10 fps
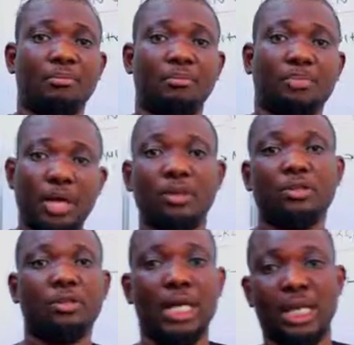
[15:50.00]
prior
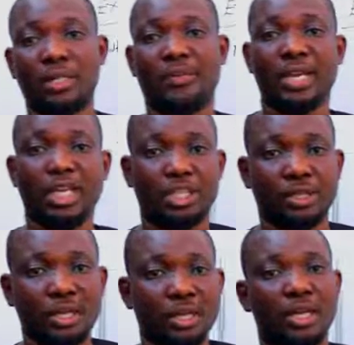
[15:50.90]
to release of
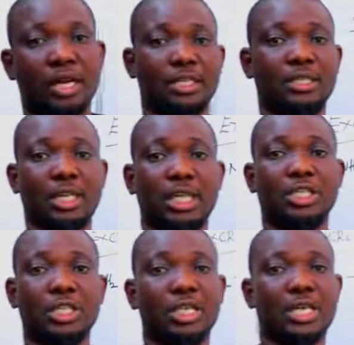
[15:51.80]
energy. And this
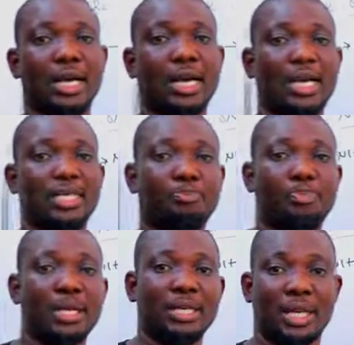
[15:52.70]
energy are
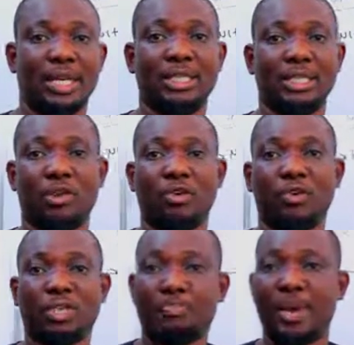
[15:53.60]
expended
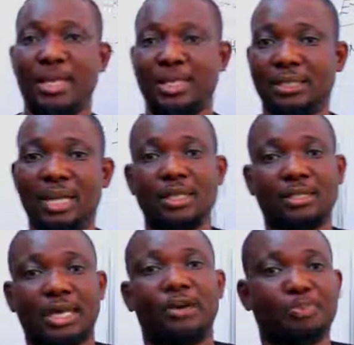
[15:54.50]
or
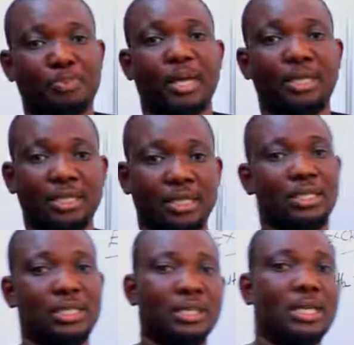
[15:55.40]
cells spend this
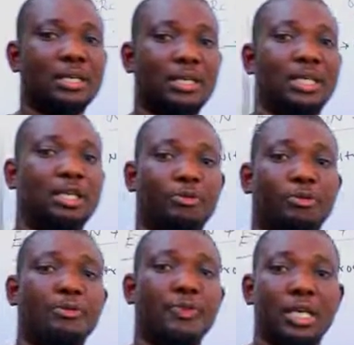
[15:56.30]
energy in the
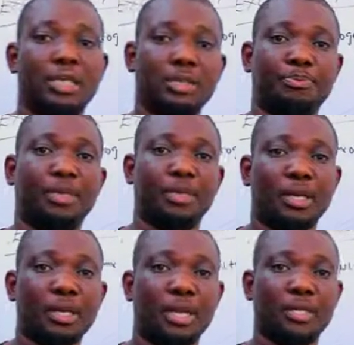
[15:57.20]
form of ATP.
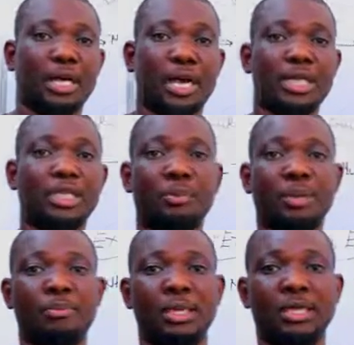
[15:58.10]
The
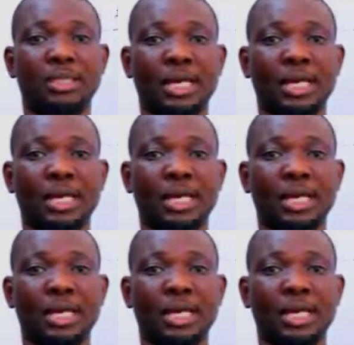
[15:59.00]
ATP means